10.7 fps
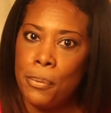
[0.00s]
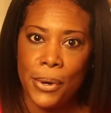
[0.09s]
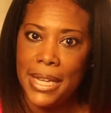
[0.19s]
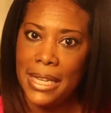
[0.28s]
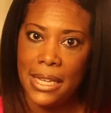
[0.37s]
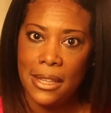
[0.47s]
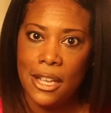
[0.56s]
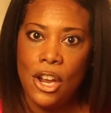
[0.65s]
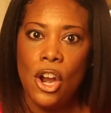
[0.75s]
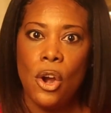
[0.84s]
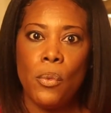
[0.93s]
breathe
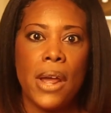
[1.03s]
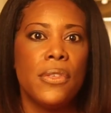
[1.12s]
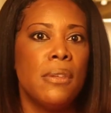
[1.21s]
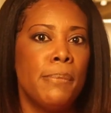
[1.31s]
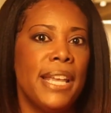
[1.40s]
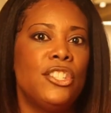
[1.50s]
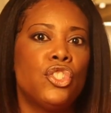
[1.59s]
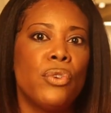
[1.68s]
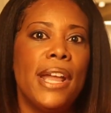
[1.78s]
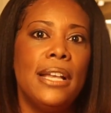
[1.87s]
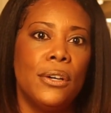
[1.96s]
rather than being
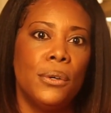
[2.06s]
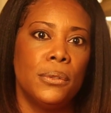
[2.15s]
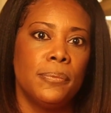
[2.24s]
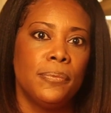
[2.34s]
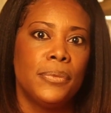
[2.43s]
strangled